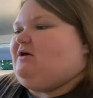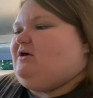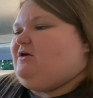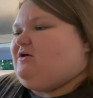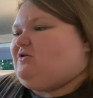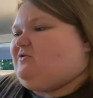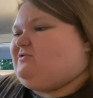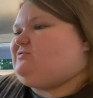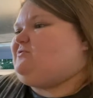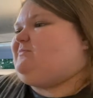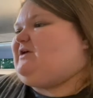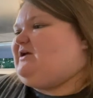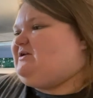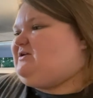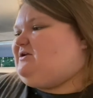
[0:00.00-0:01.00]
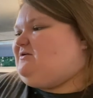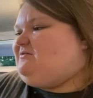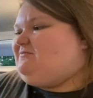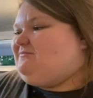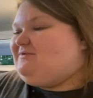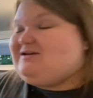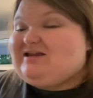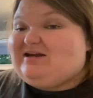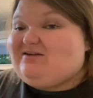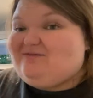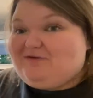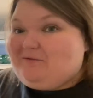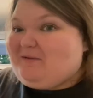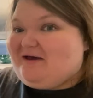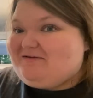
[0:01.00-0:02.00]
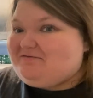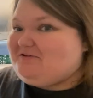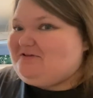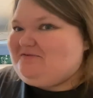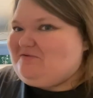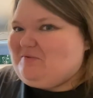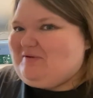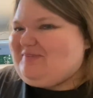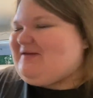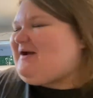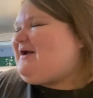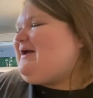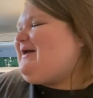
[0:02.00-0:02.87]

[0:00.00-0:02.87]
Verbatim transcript: Chloe told me I didn't need to feel bad for leaving one there.